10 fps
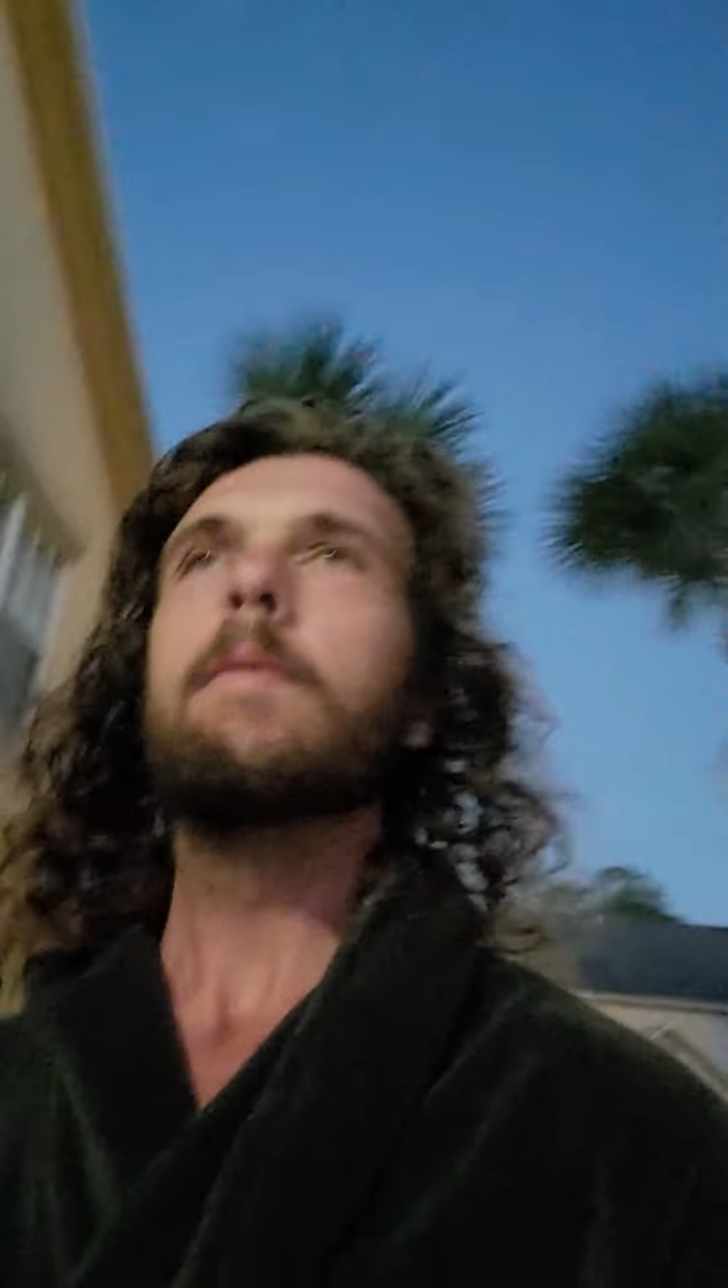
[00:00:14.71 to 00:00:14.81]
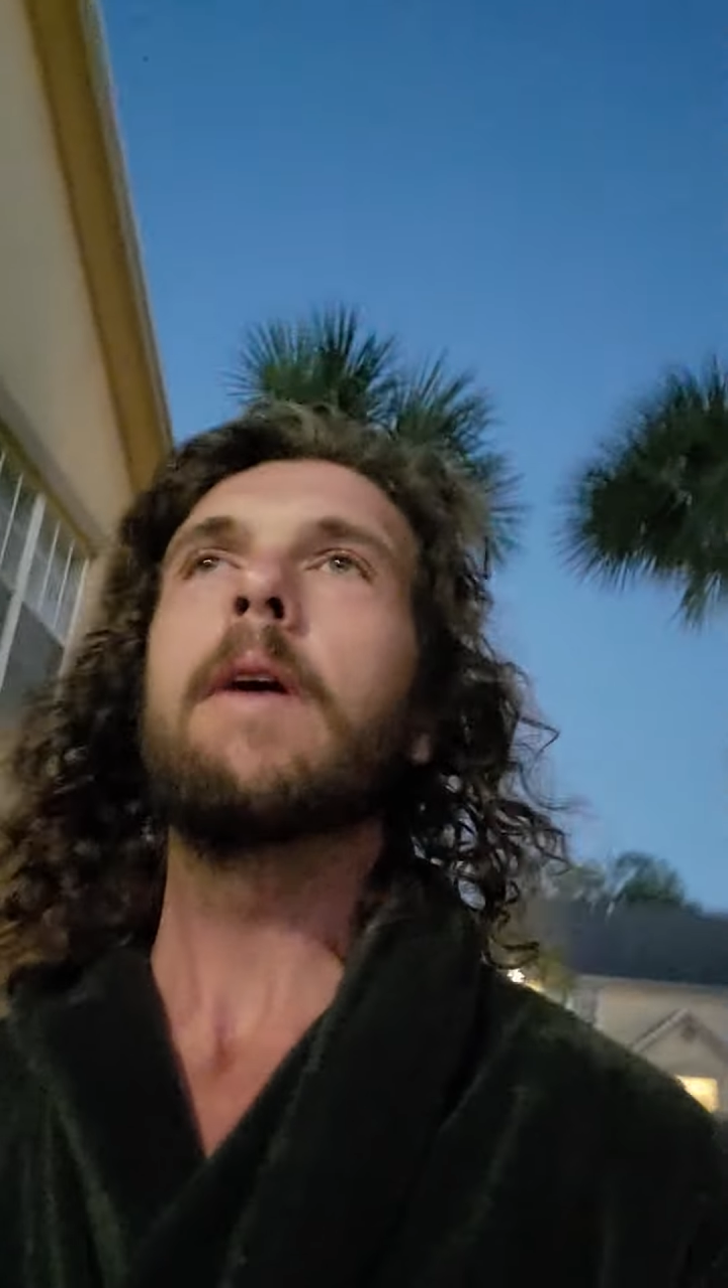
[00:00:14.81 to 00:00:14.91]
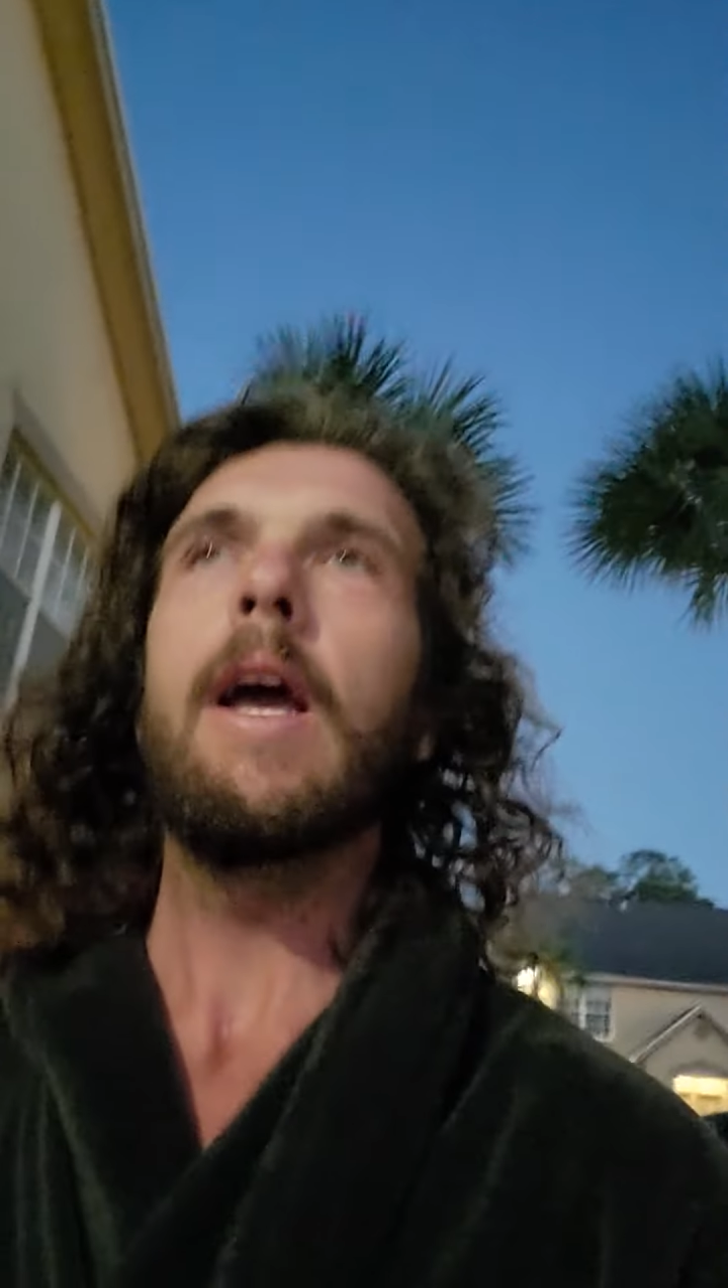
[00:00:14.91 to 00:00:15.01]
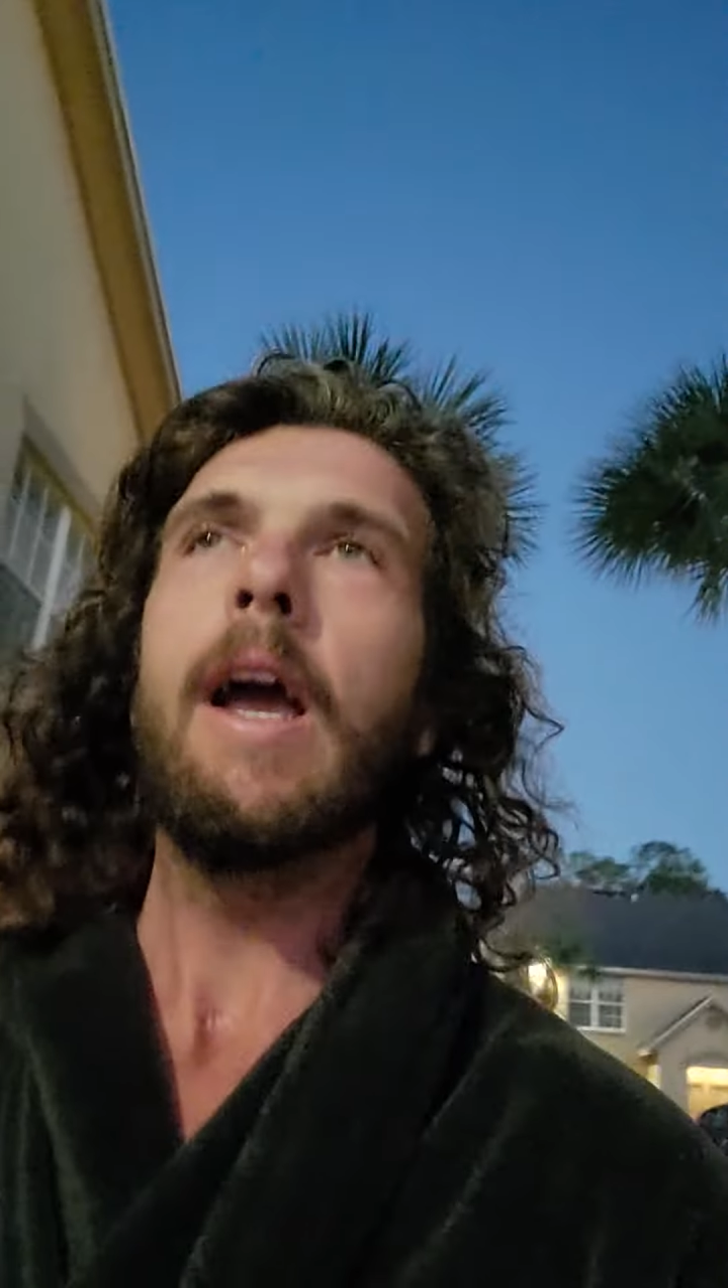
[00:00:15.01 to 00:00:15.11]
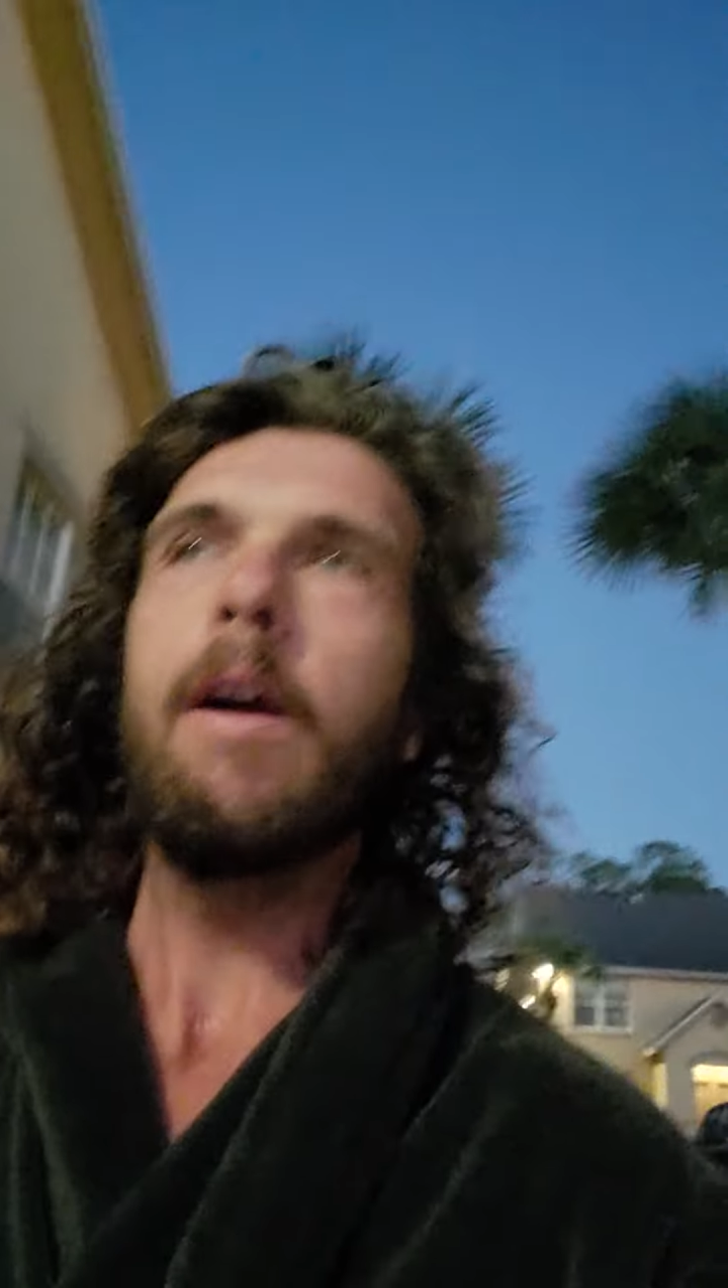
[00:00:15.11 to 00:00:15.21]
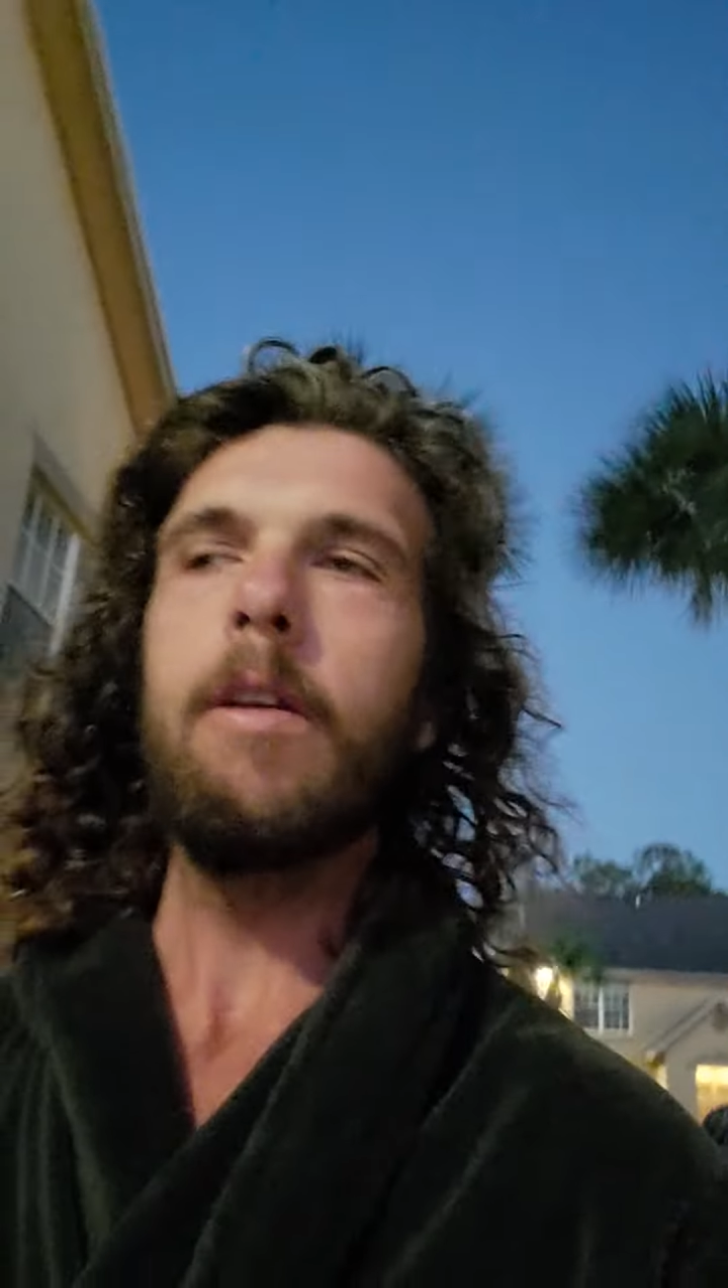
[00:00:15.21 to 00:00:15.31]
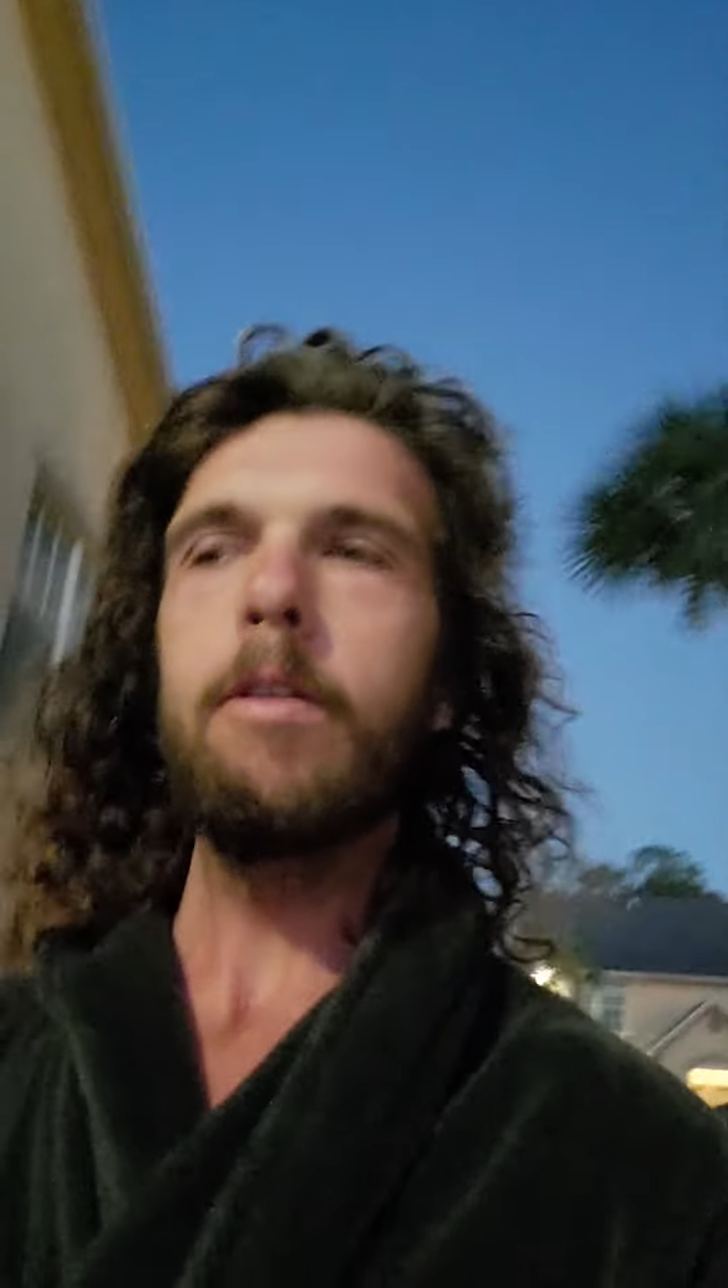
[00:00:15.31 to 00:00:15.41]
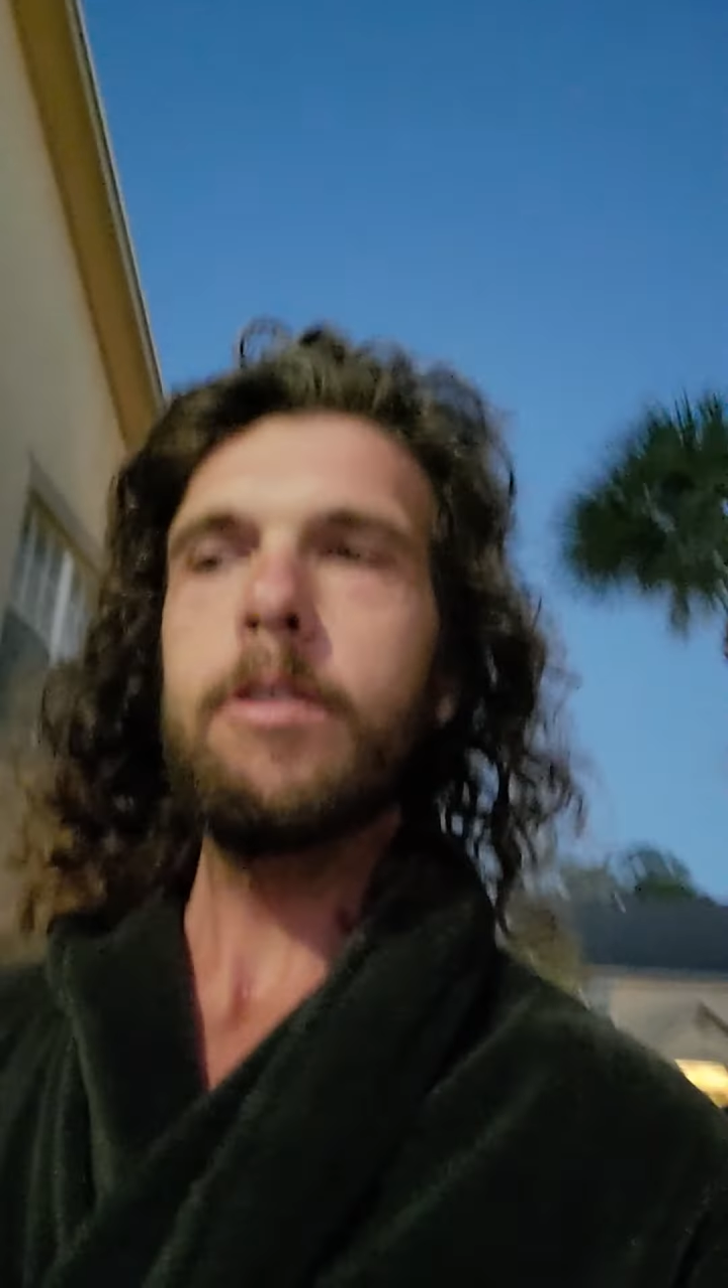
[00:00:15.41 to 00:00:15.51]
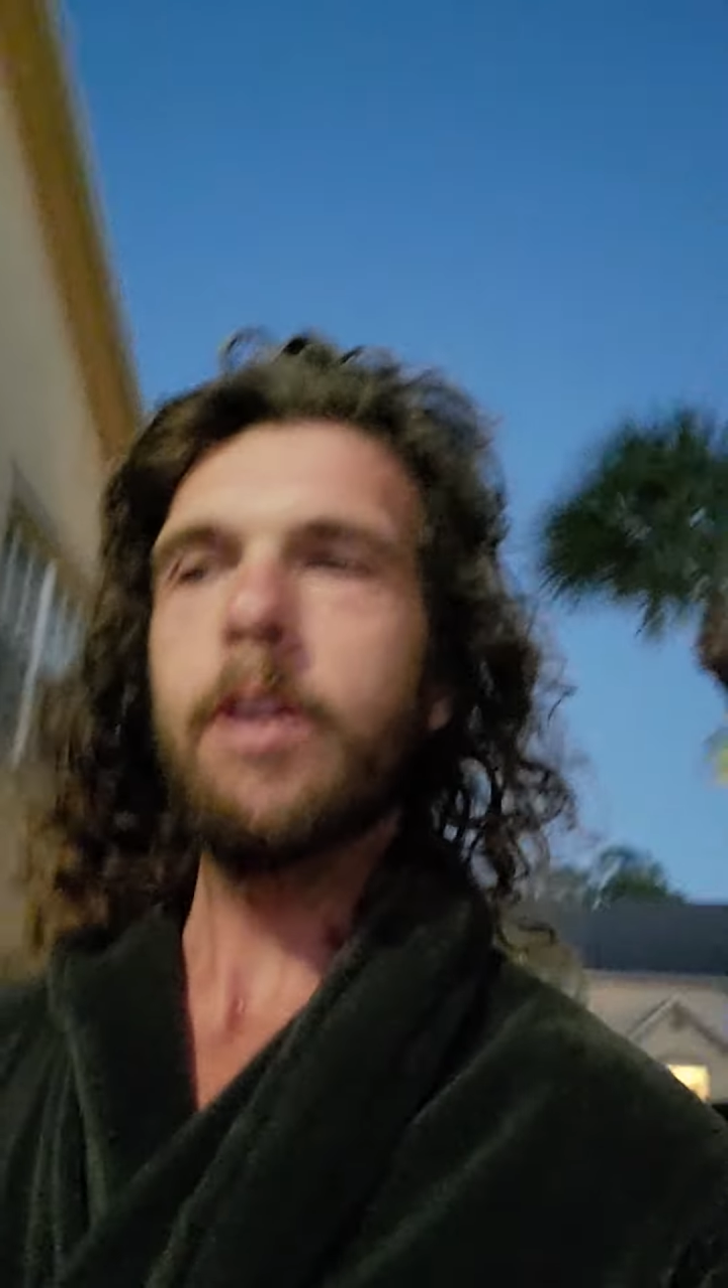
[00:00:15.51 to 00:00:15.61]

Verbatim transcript: But how are you